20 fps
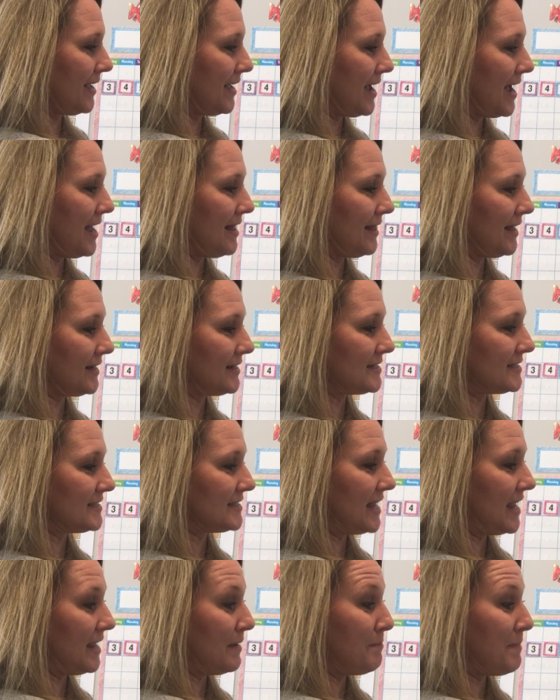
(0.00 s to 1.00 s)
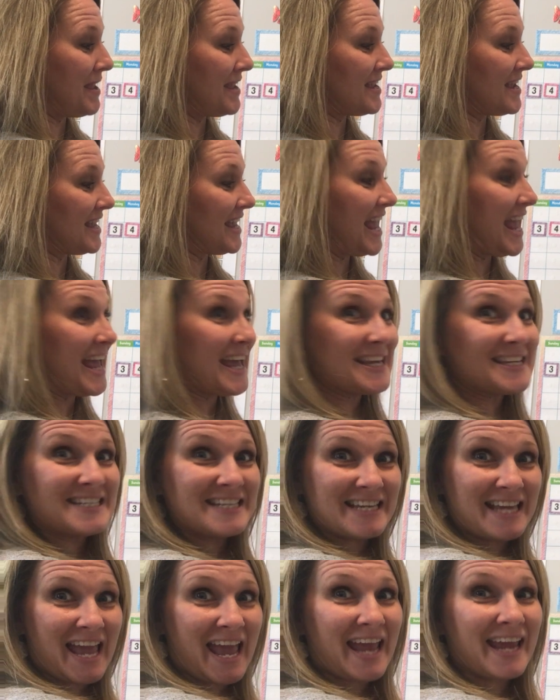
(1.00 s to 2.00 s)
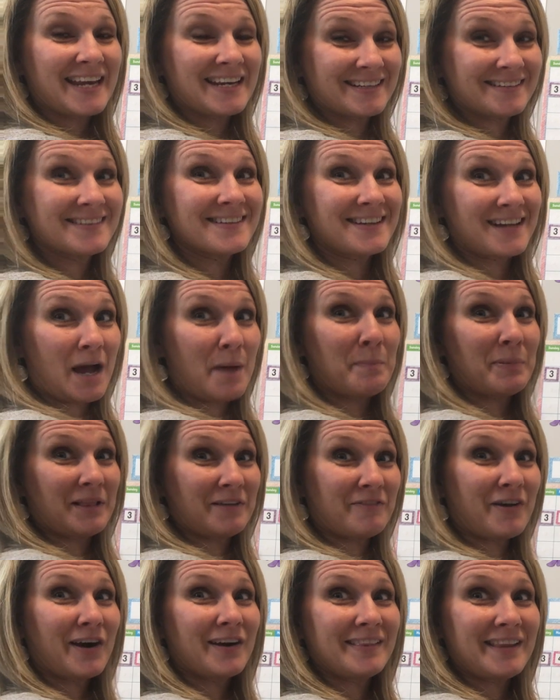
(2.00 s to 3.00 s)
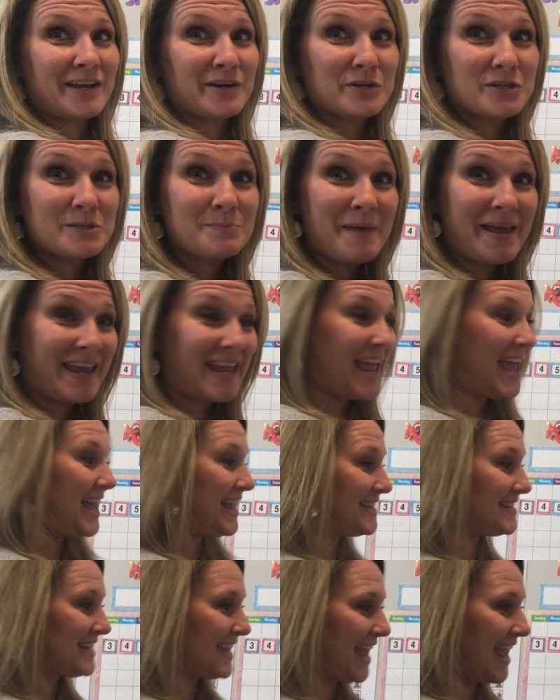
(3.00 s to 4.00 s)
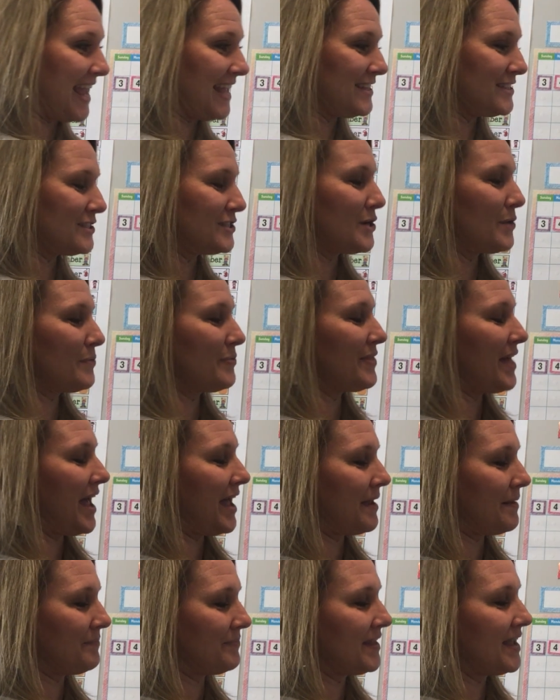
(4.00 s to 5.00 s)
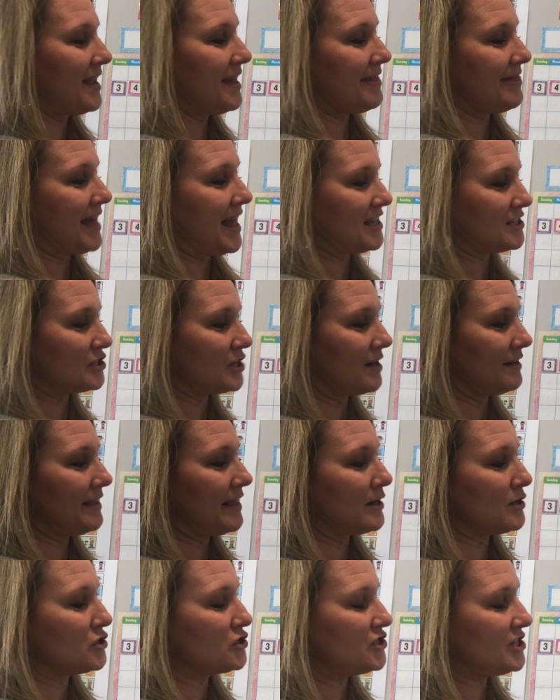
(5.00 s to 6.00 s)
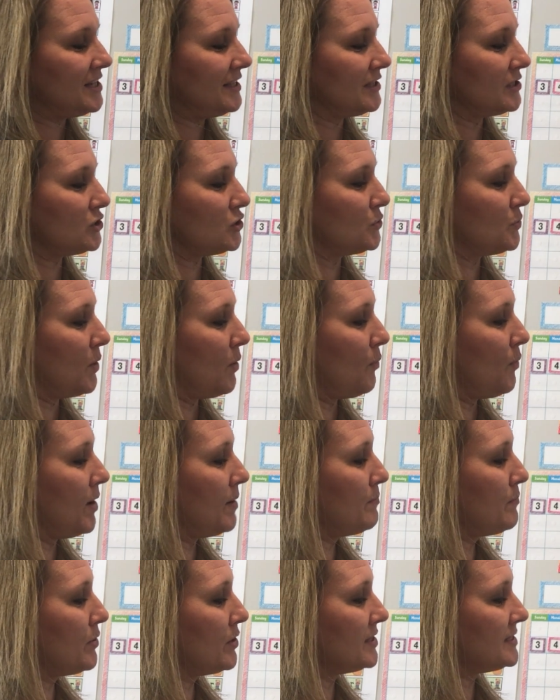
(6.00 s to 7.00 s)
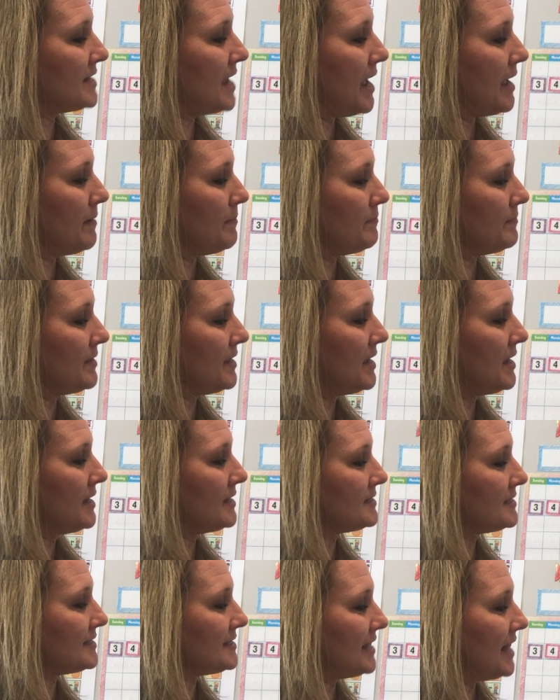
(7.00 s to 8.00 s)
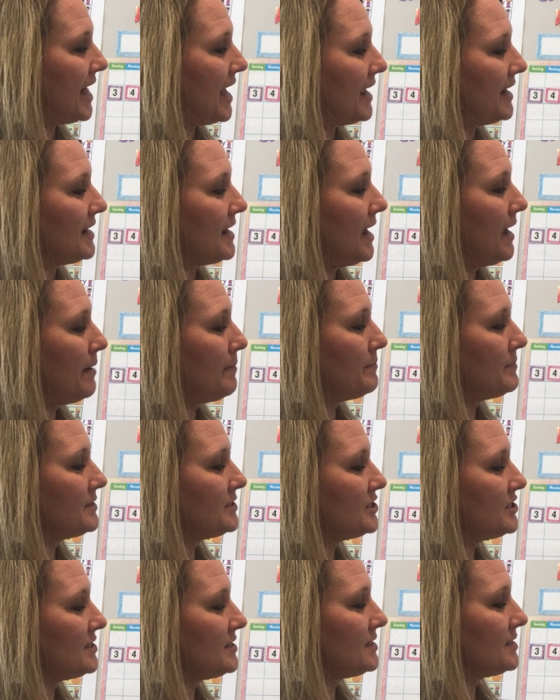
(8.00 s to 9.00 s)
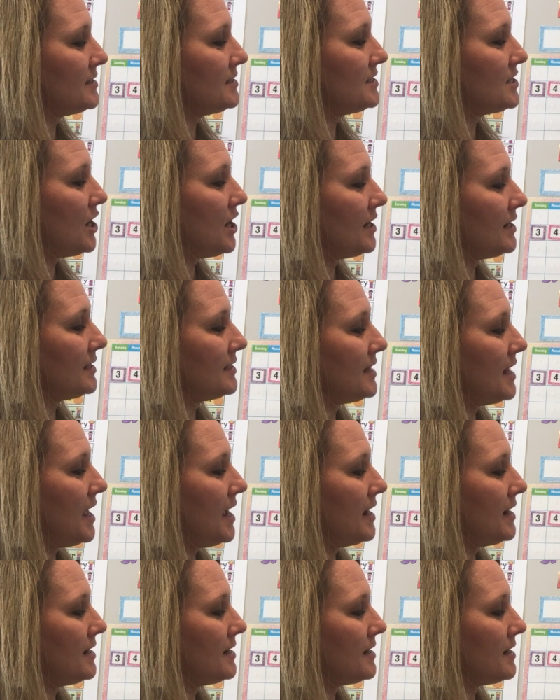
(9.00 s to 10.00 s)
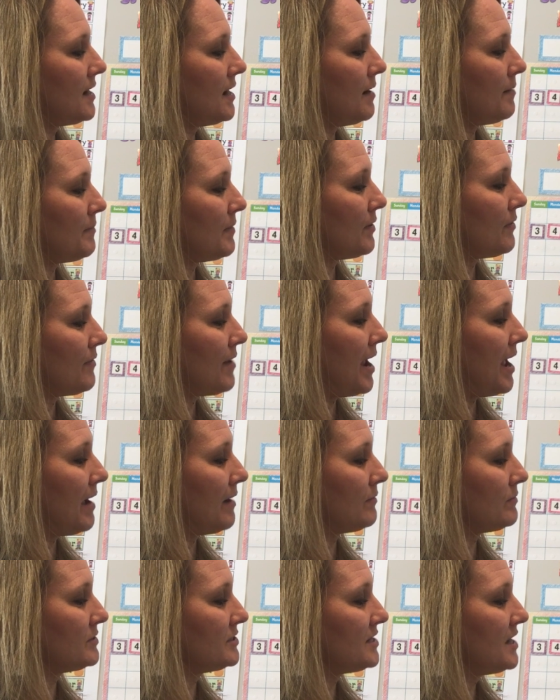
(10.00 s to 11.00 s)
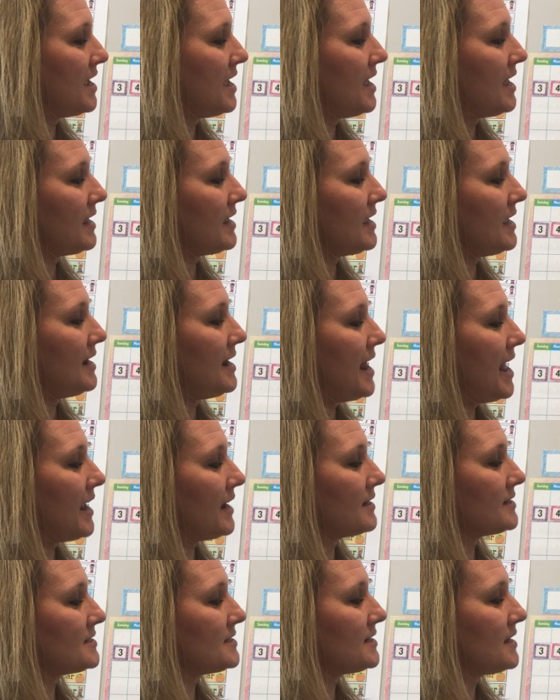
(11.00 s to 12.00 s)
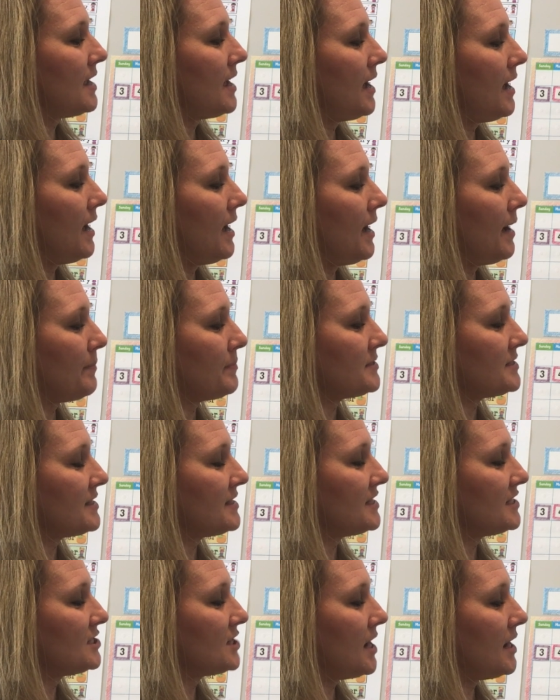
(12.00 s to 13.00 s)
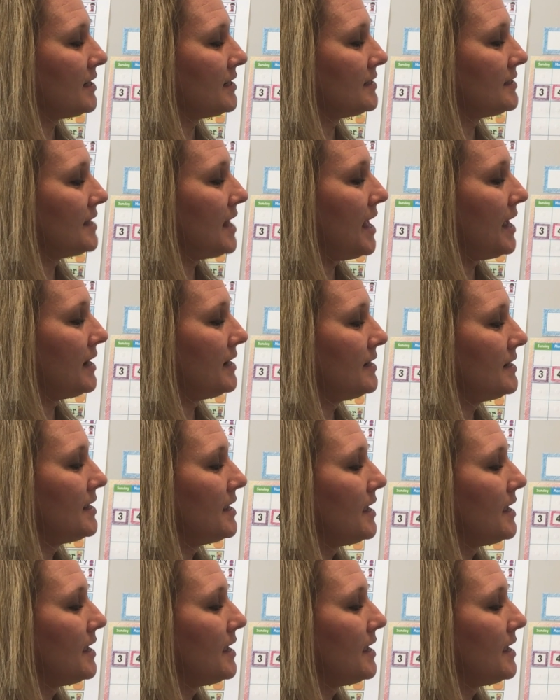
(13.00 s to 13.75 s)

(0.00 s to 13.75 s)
I like to say make a candy cane. A couple of our letters make candy canes, don't they? That's our letter G. Let's do it one more time. Slide up to the dotted line, come around, connect, up to the dotted line,